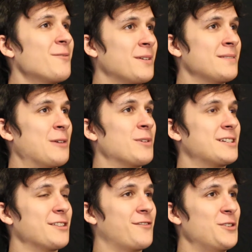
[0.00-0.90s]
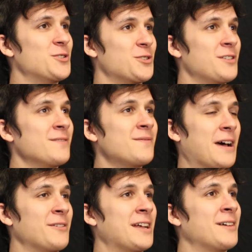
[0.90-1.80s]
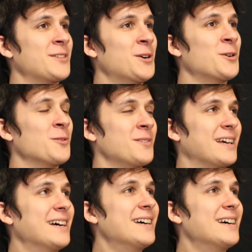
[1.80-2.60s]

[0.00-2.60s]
when they went to the future and found out, oh,